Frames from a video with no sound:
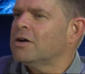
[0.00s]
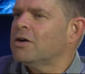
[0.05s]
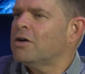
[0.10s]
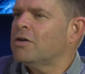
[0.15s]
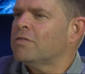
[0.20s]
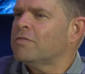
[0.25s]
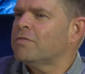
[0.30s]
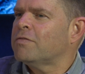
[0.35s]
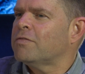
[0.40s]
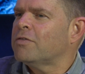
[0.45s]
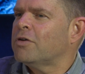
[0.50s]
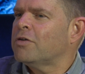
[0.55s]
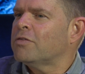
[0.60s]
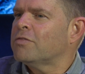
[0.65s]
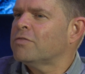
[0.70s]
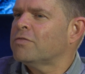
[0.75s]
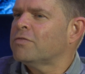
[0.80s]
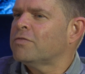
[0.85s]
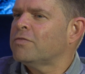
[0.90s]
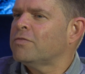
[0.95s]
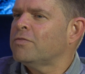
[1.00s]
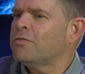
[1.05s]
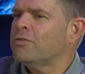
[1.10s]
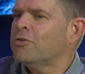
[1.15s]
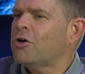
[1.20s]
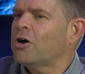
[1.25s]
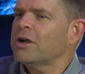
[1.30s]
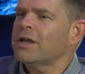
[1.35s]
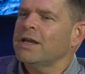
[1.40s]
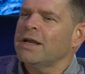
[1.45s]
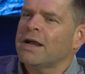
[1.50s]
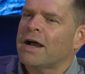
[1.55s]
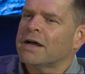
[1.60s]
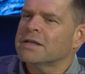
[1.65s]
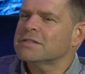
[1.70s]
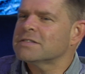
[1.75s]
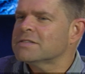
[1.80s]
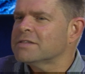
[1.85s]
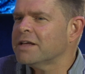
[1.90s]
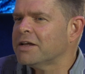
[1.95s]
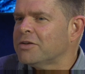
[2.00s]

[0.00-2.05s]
of knocking us